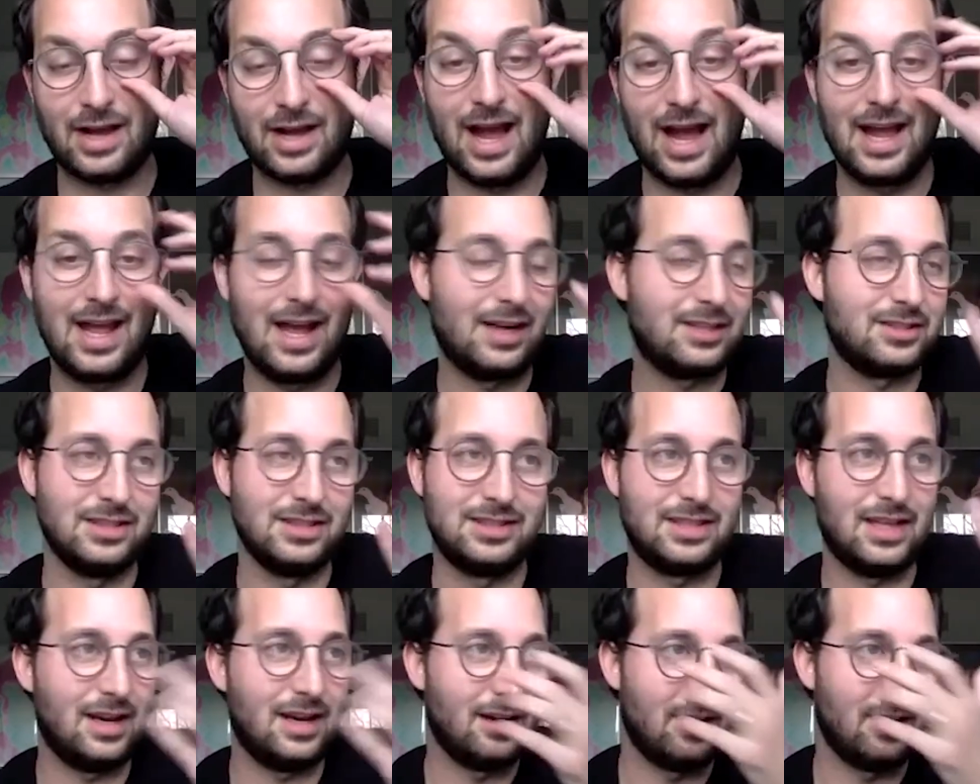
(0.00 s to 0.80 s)
I actually
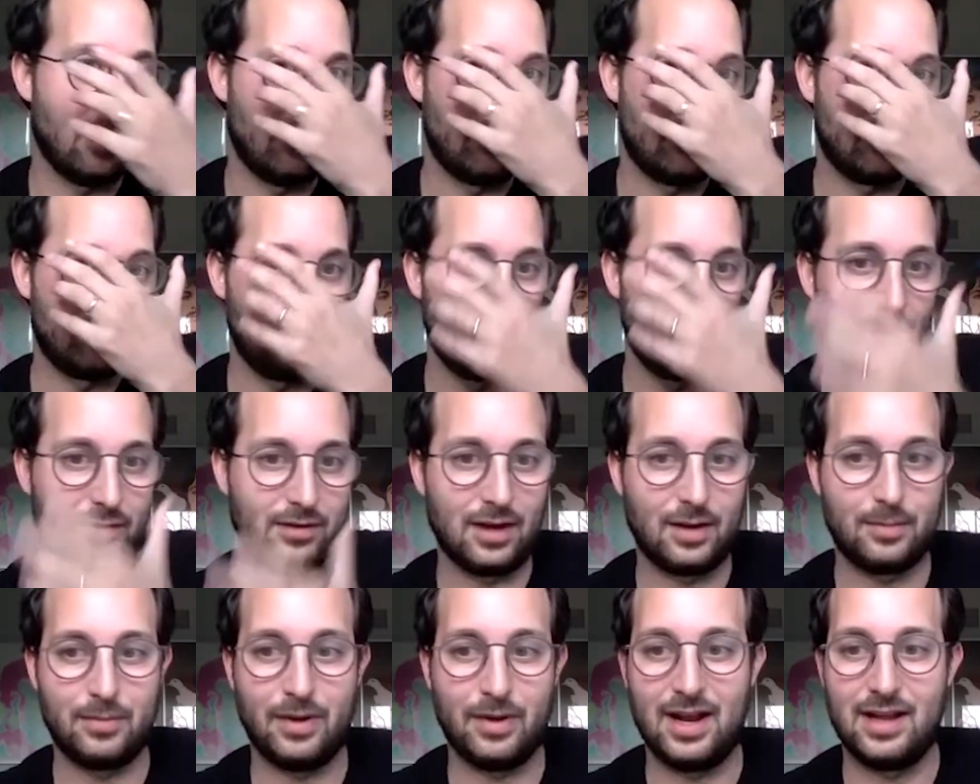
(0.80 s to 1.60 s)
didn't know his music,
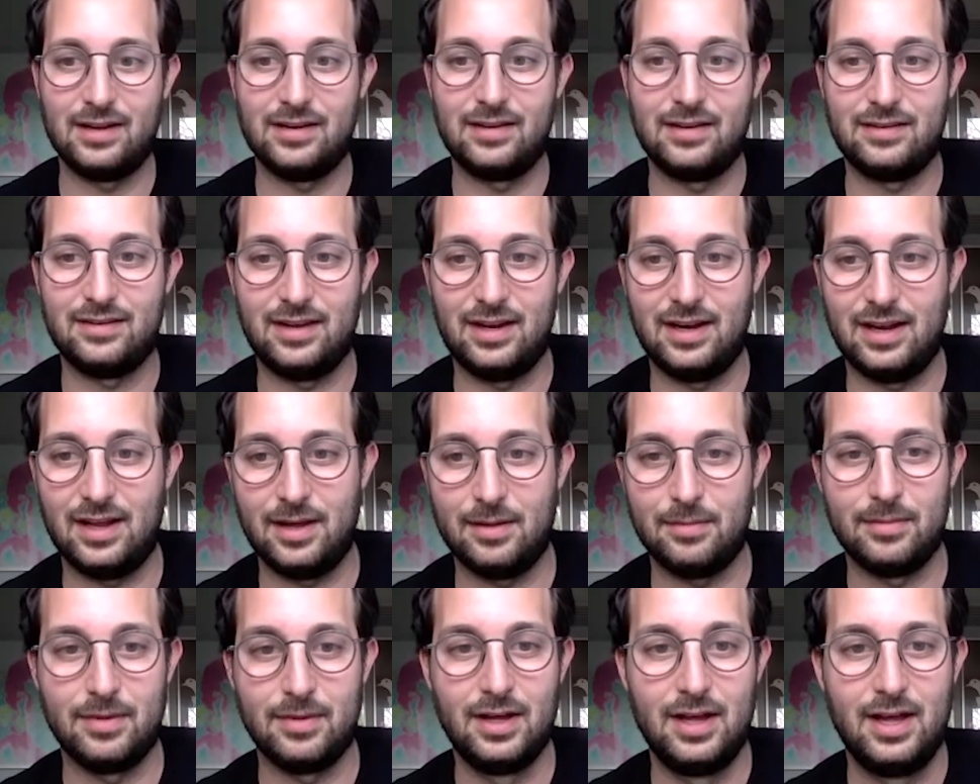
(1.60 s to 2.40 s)
but I had seen
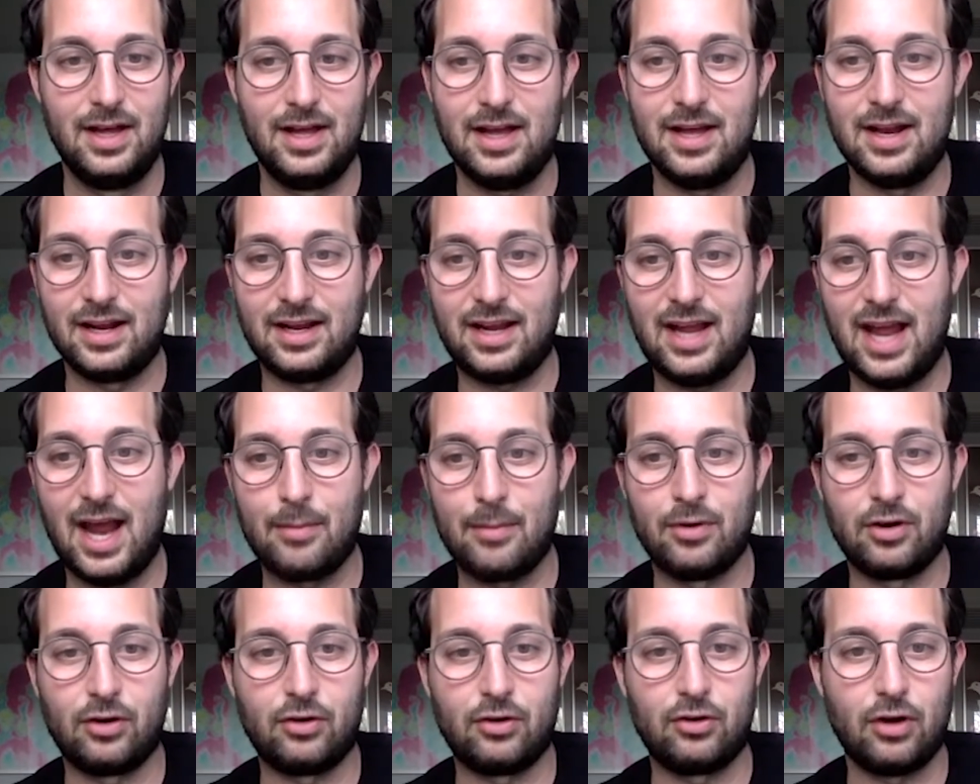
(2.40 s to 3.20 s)
him in a
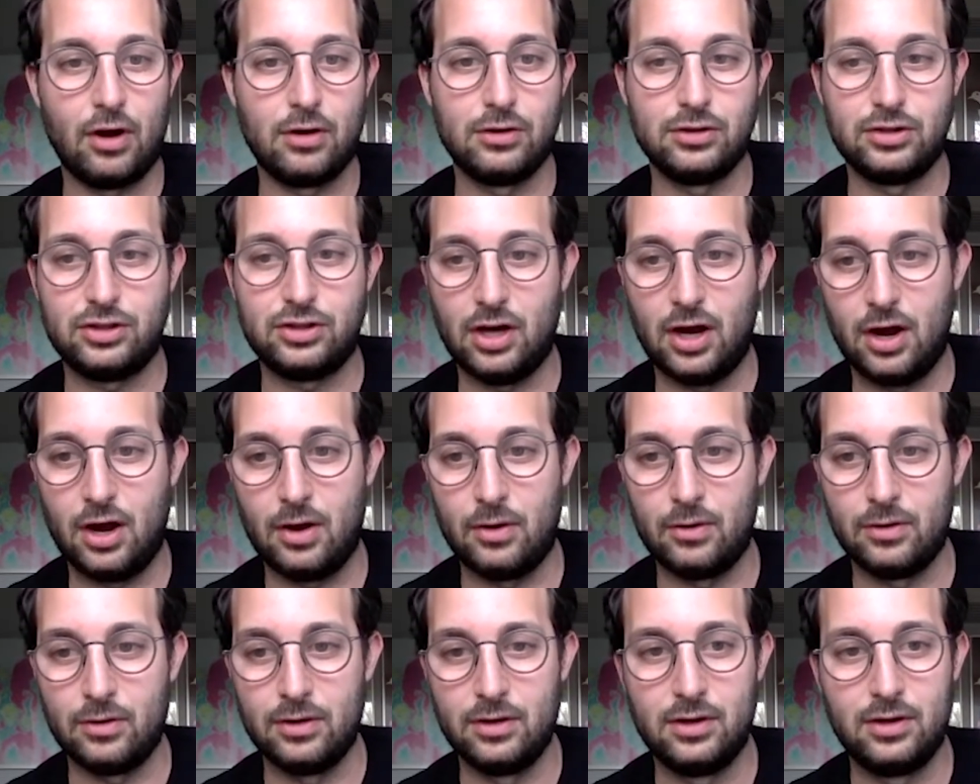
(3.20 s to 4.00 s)
Cameron Crowe
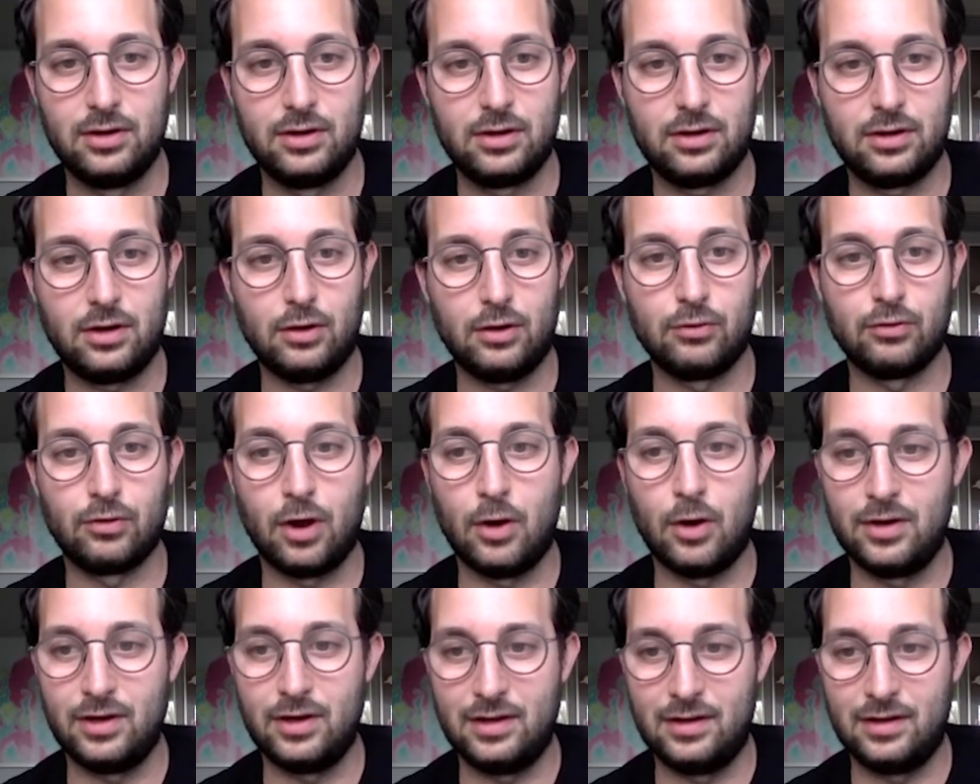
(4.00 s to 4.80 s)
show called
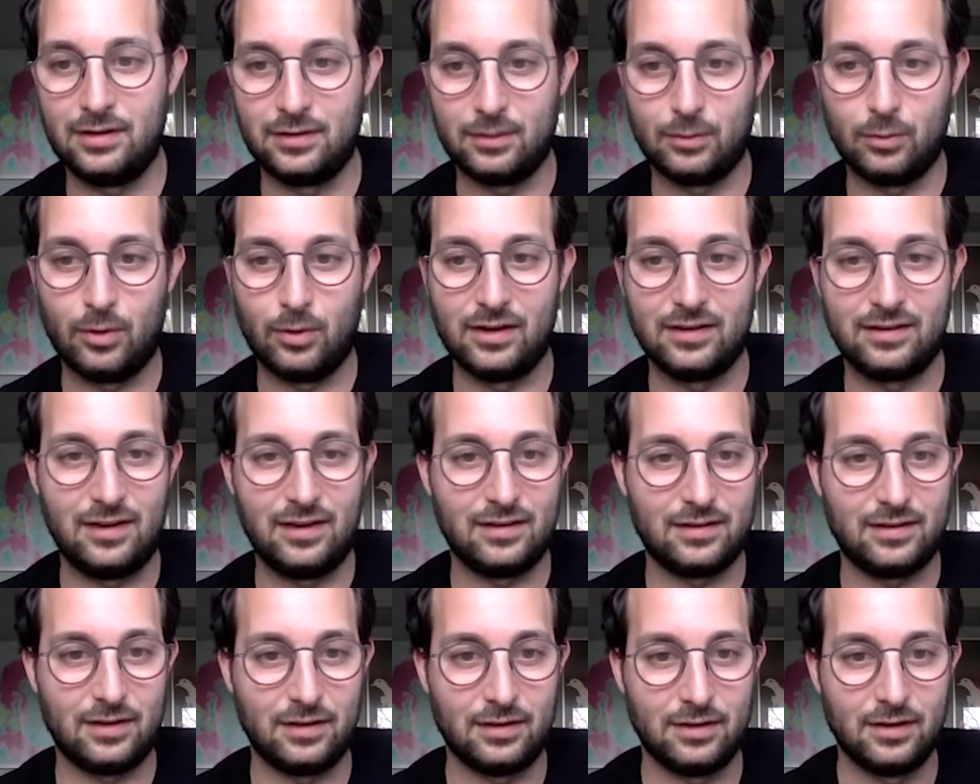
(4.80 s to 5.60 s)
Roadies, a
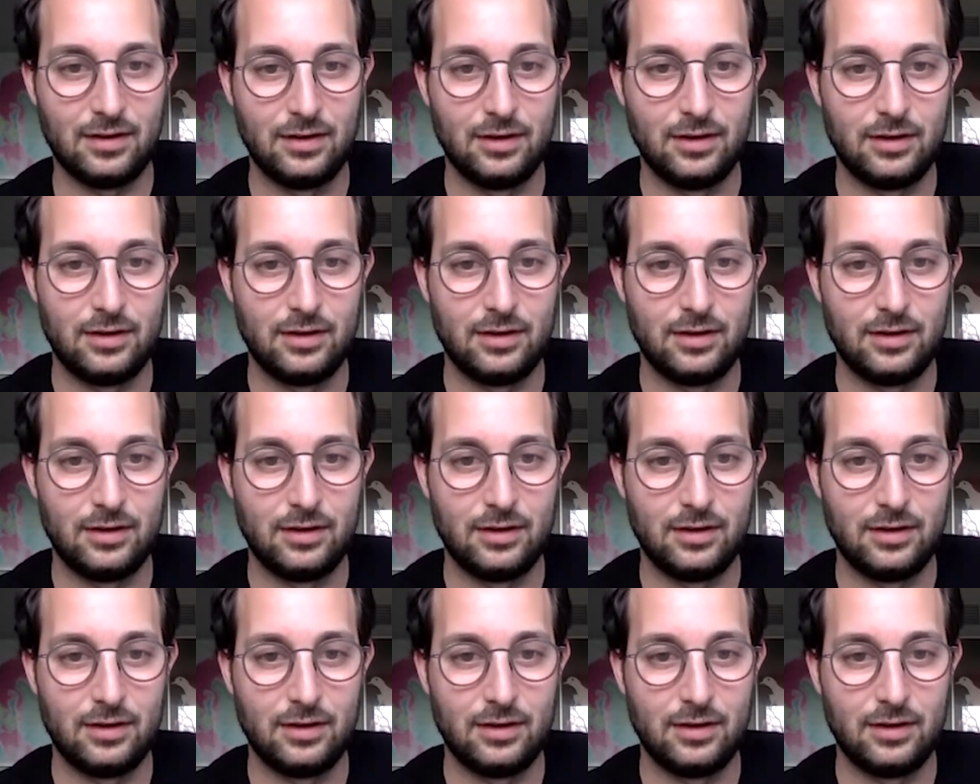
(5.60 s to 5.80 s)
one-season